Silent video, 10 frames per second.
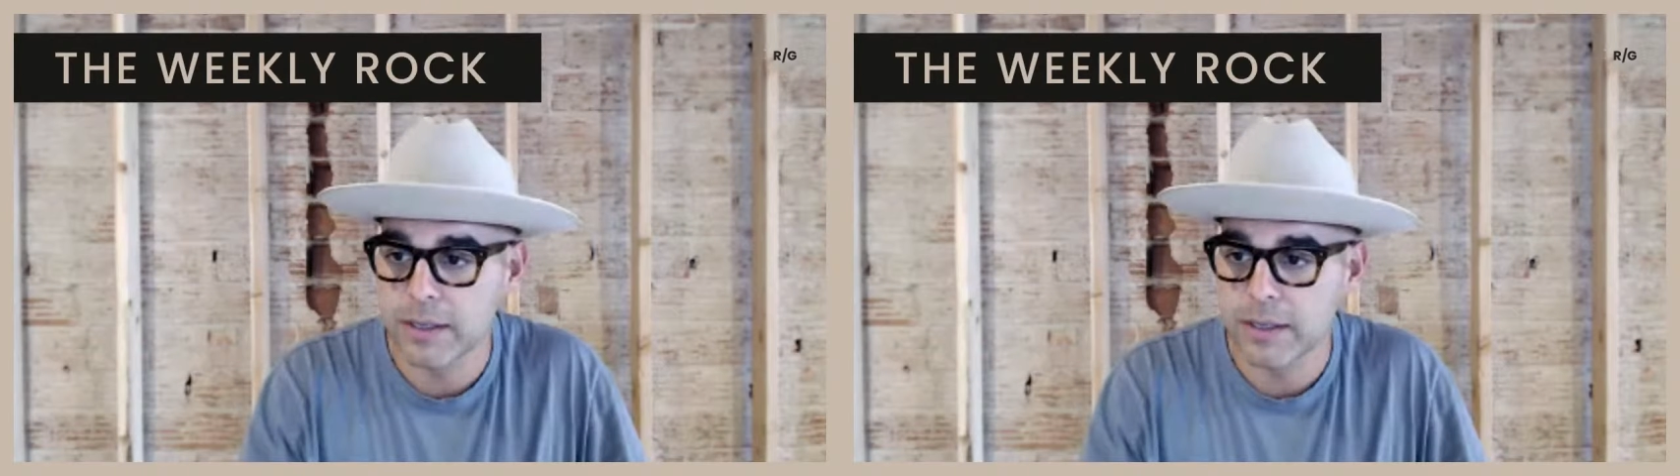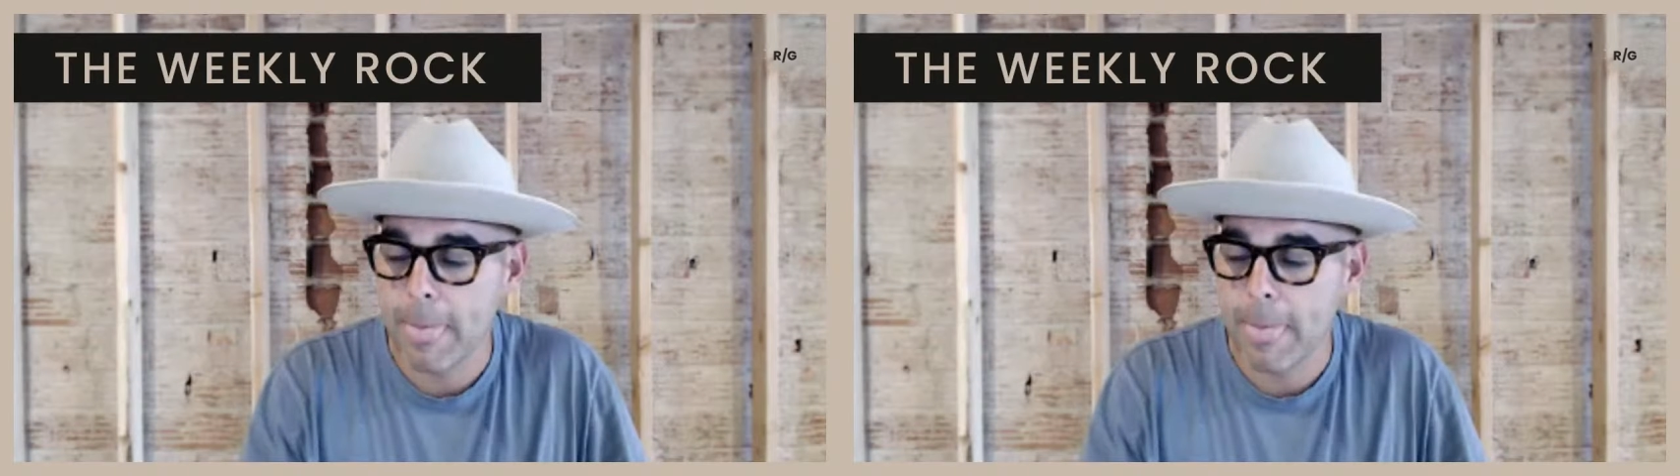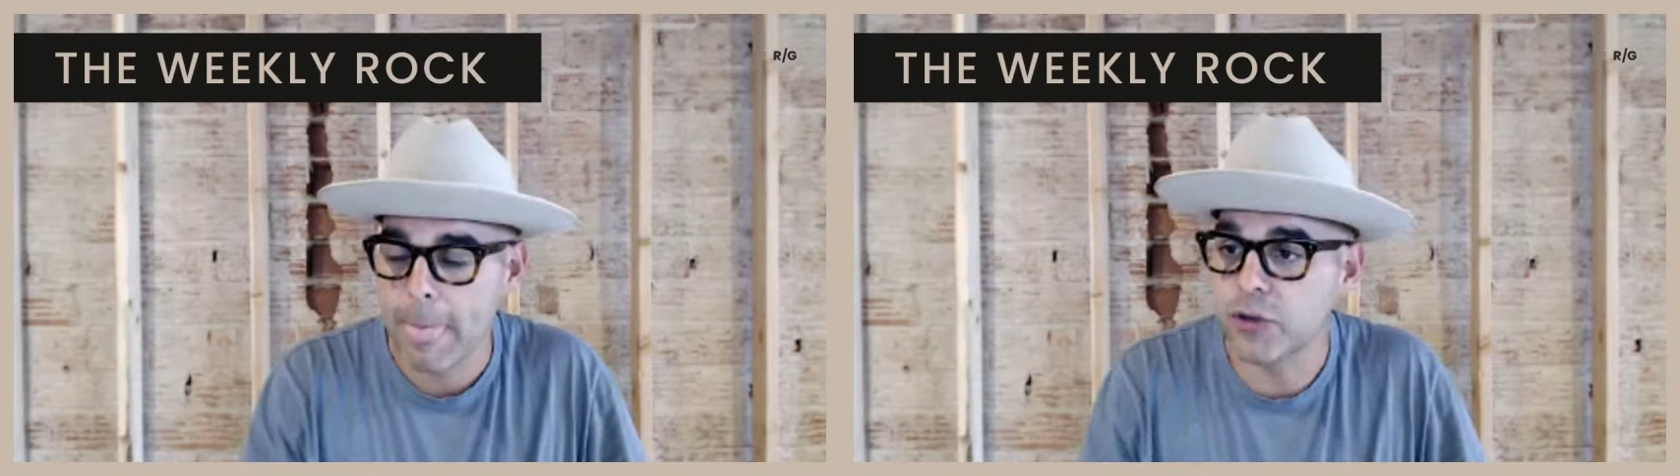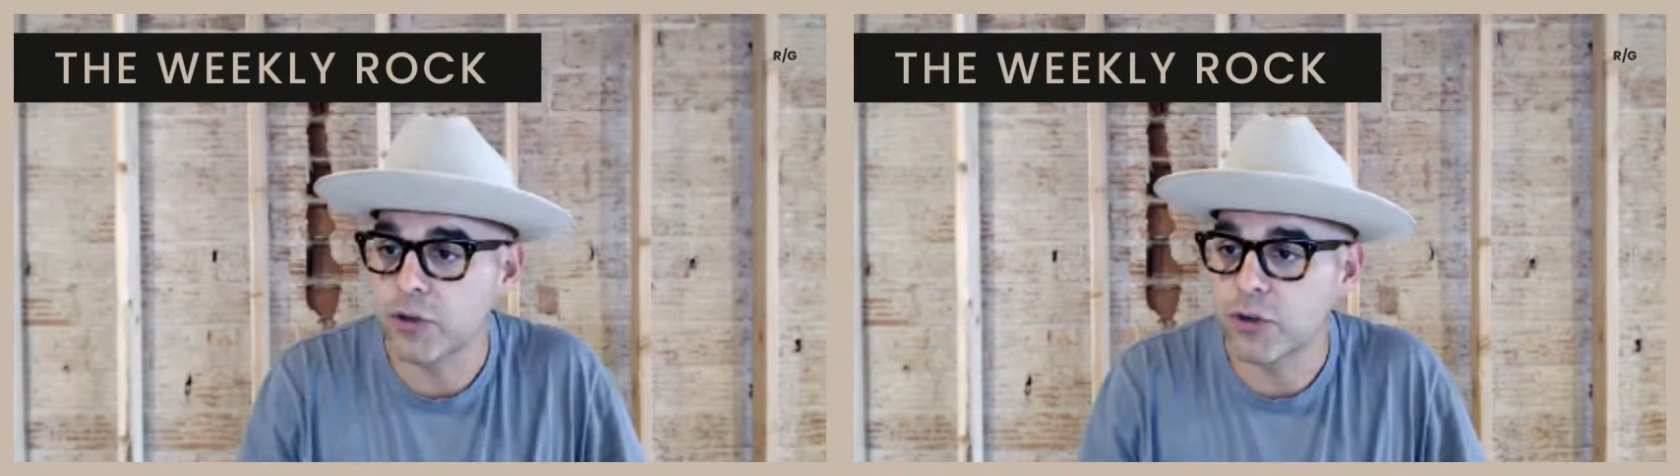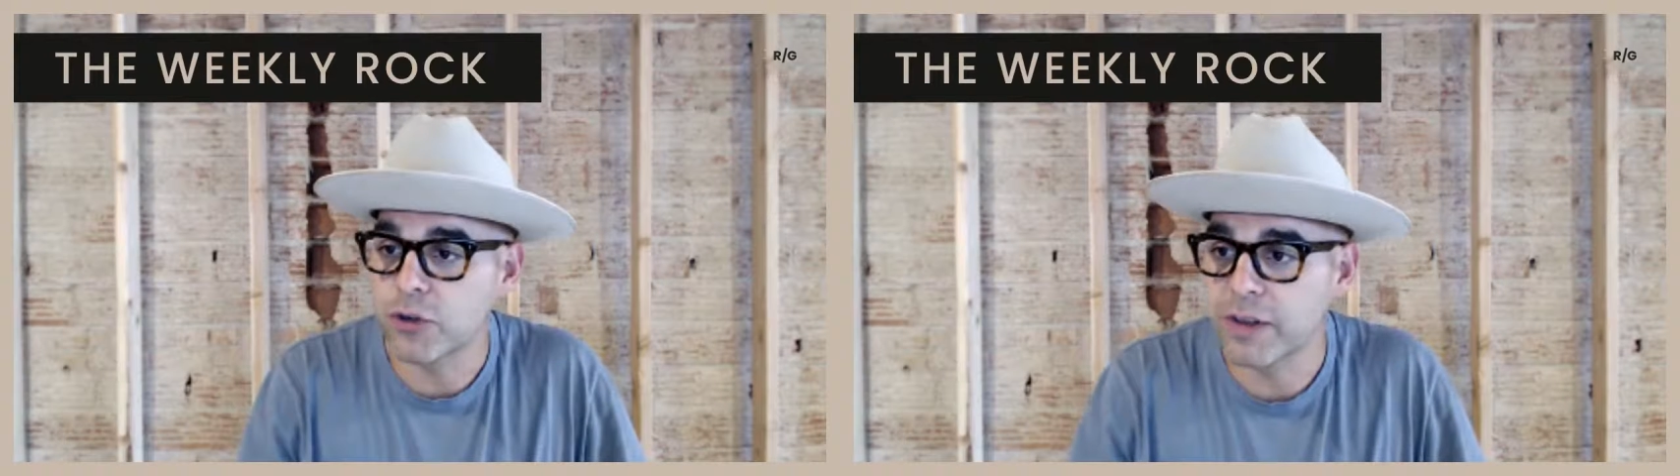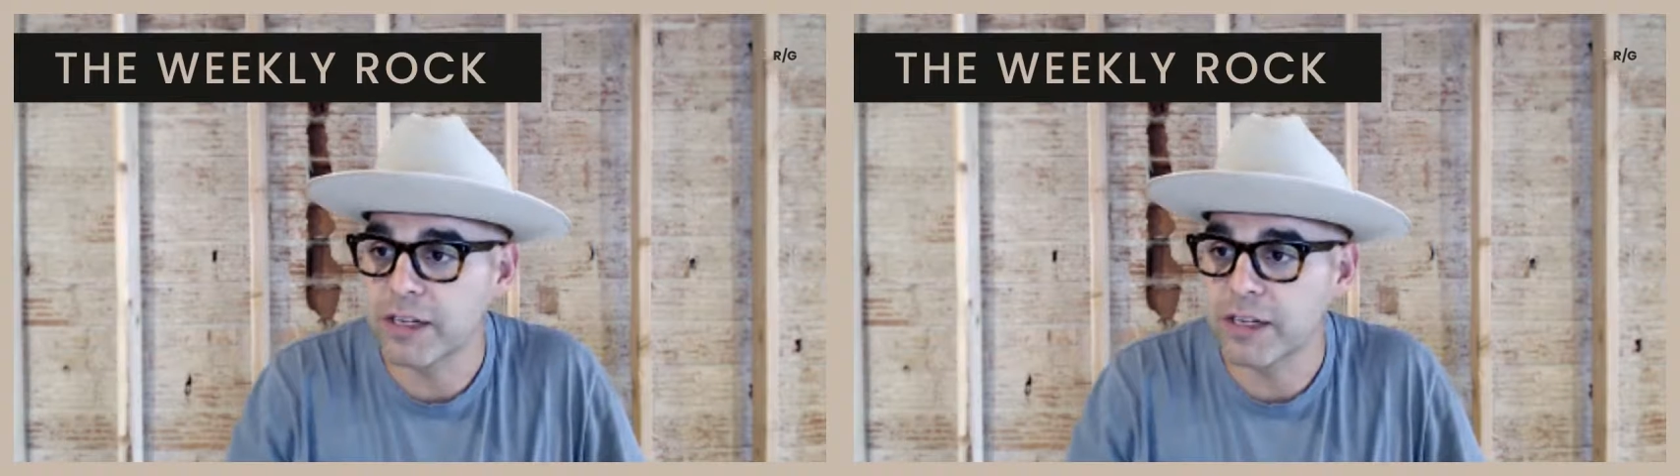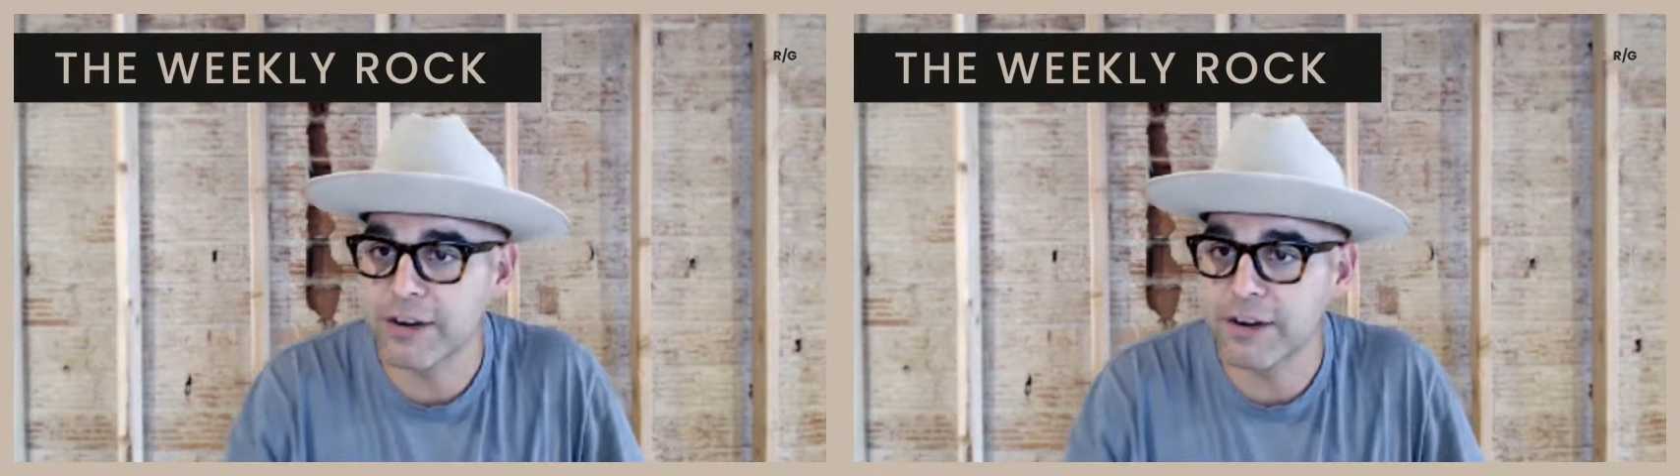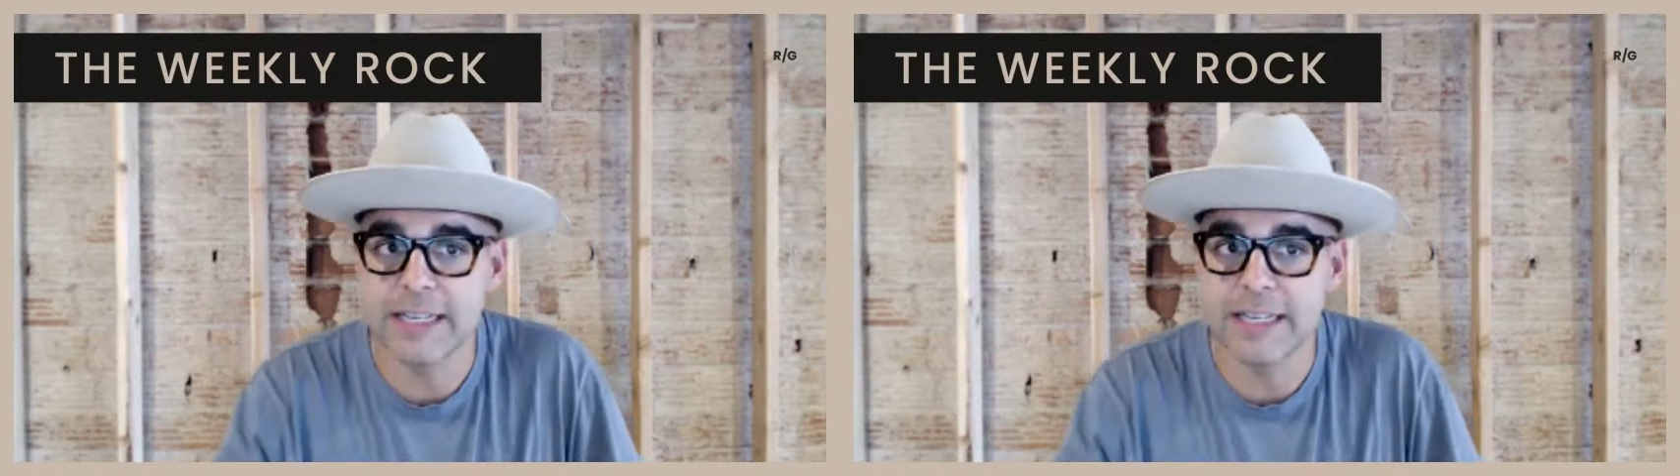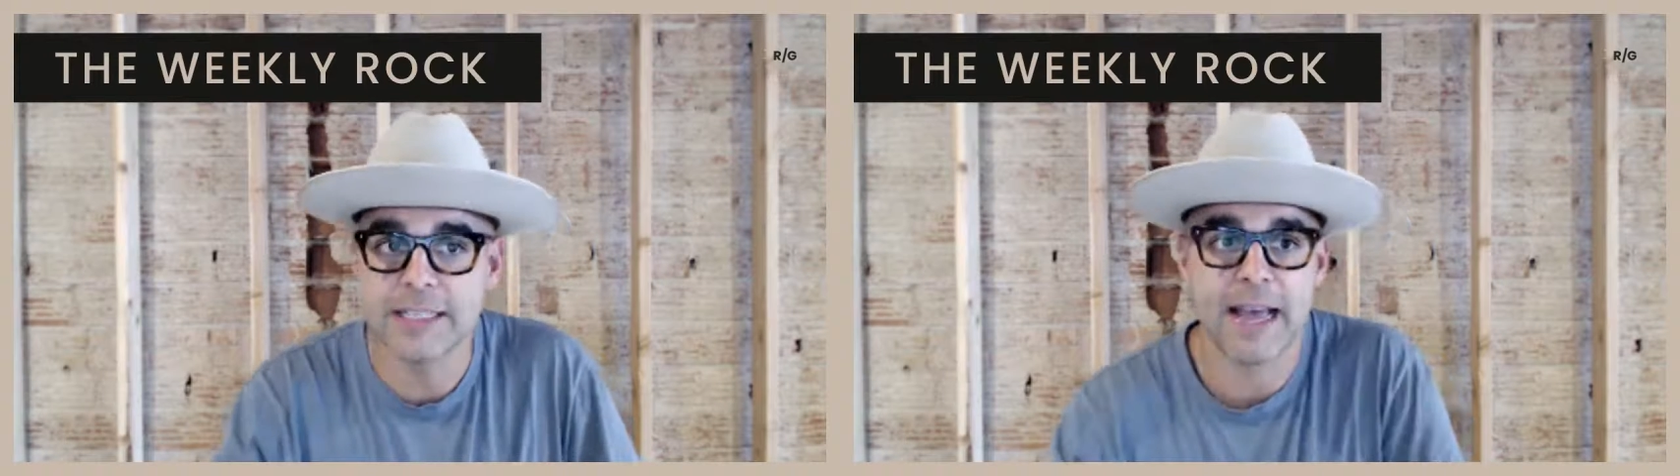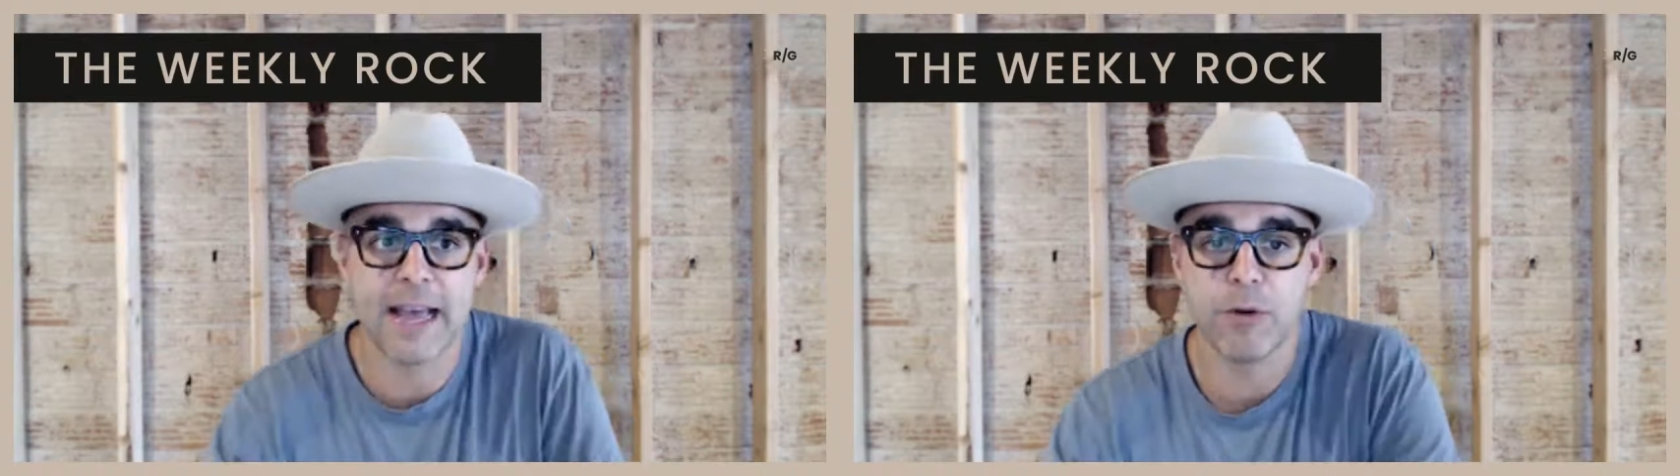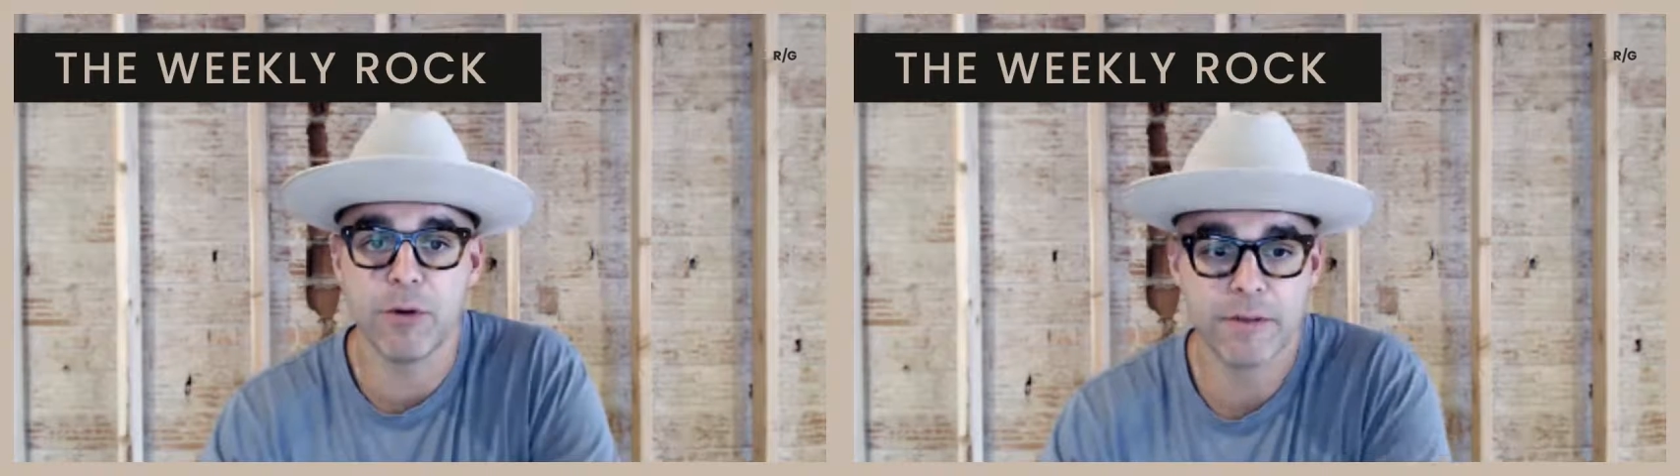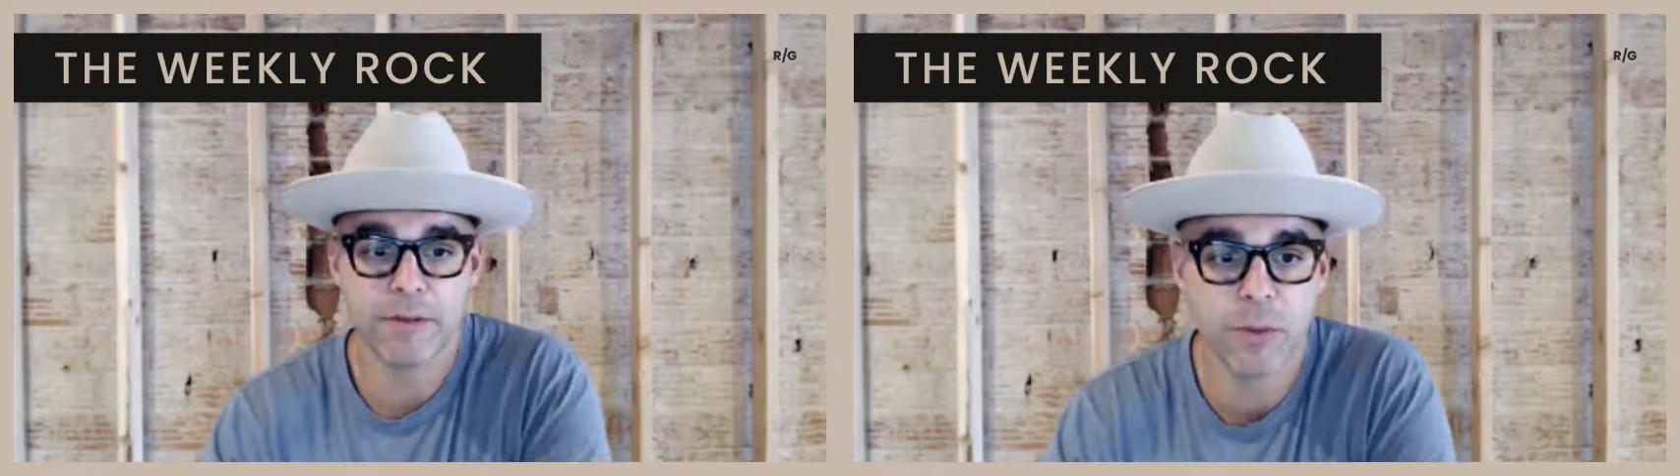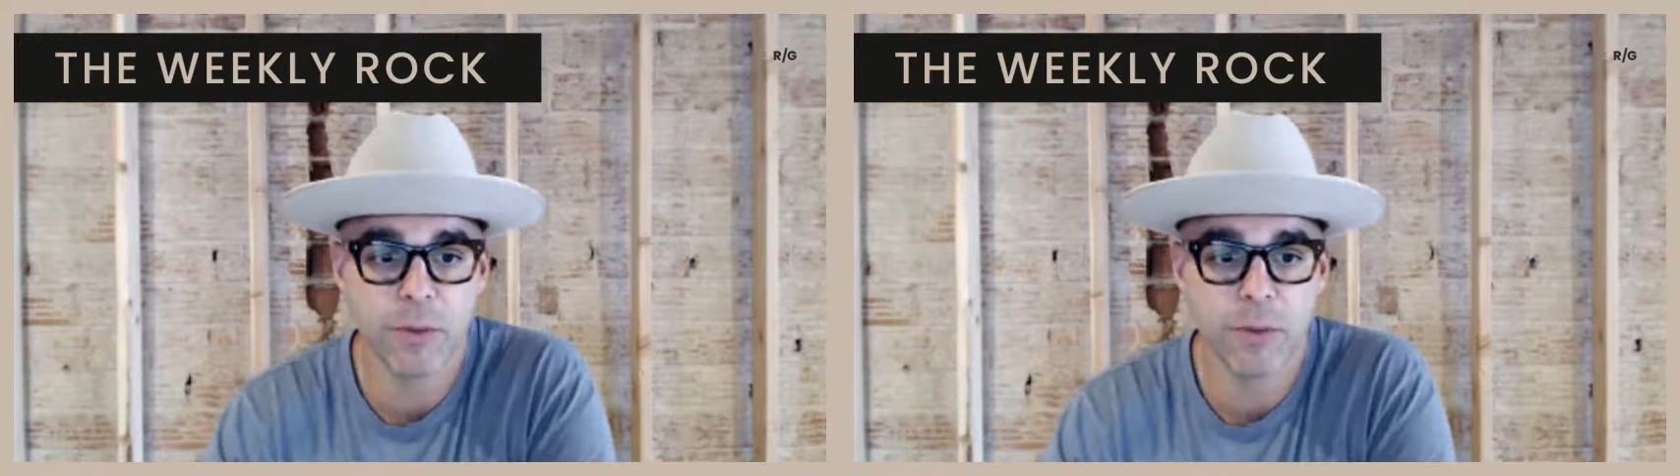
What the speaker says: and then what the truth and the clarity is in that moving forward.